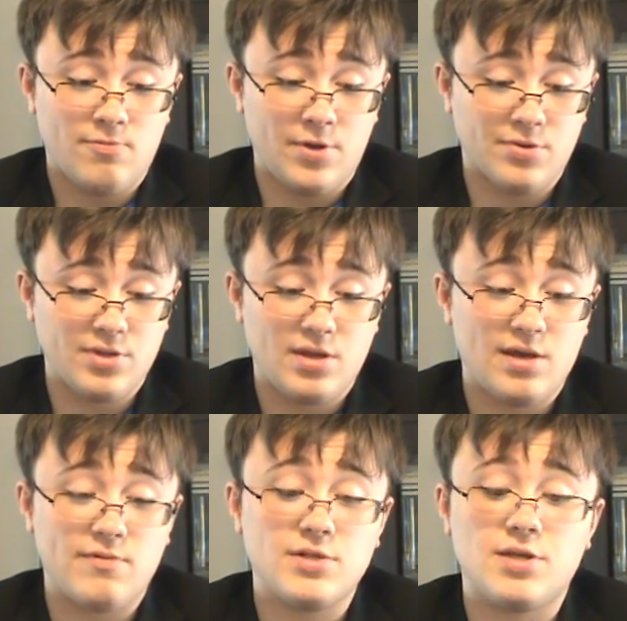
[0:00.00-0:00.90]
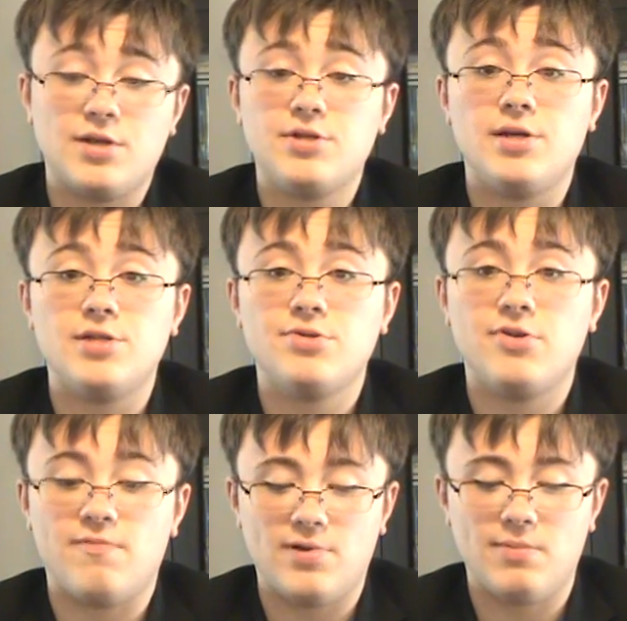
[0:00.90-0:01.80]
We only have a sketchy
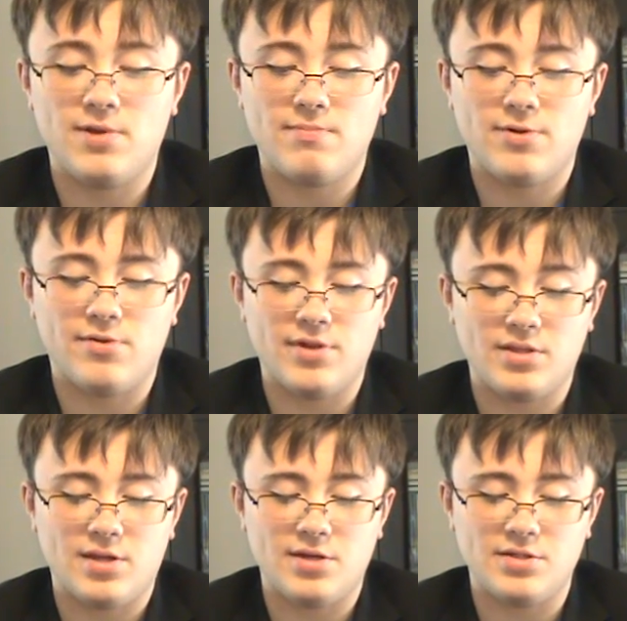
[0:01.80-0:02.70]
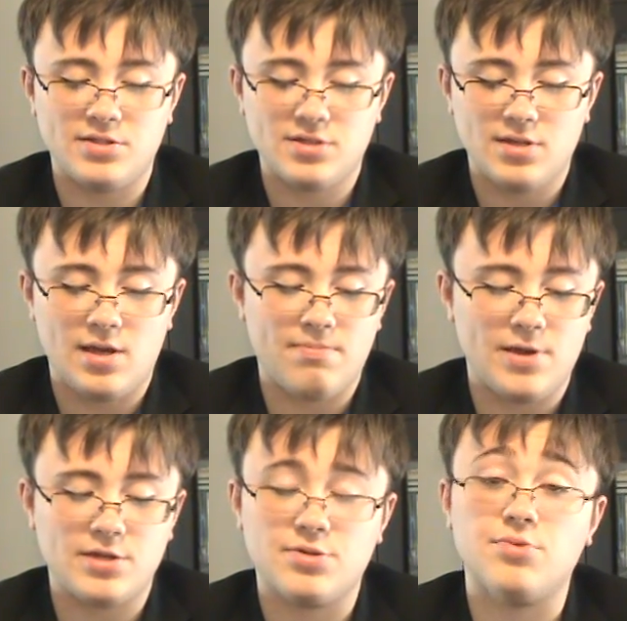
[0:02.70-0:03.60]
history of public polling that is, at
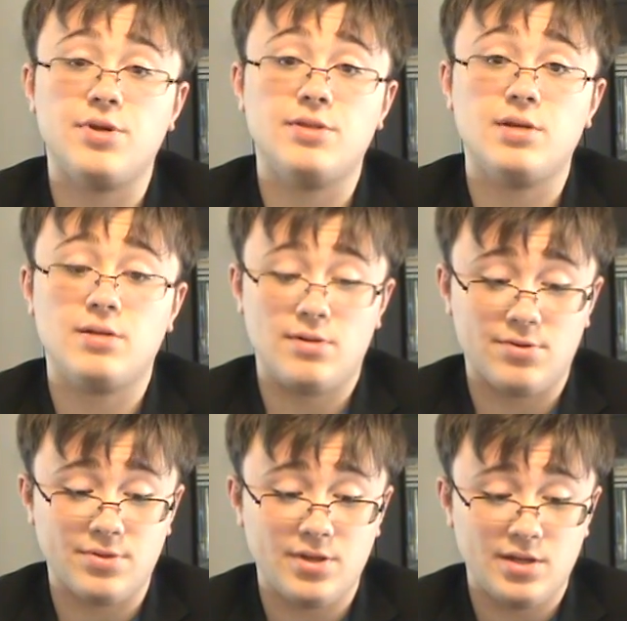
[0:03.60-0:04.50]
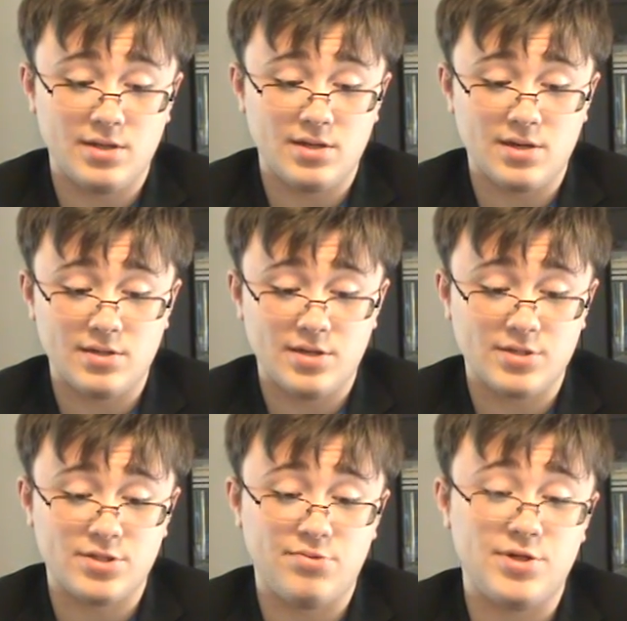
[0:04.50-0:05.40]
best, only in
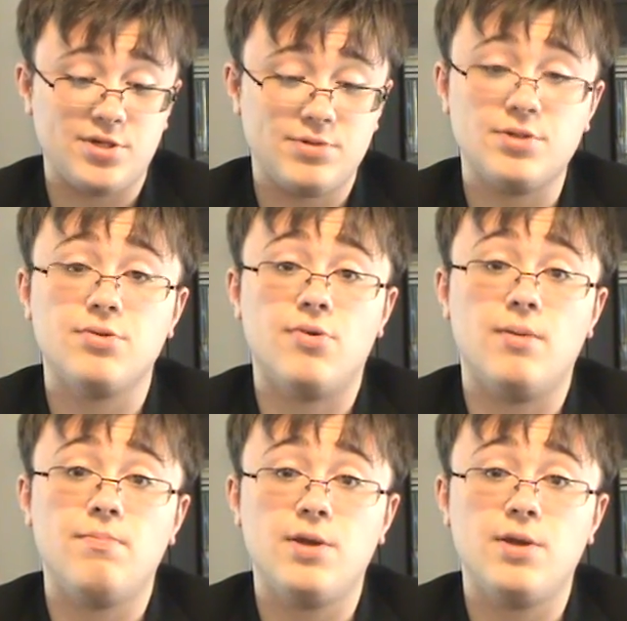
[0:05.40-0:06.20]
context to Egyptian thought.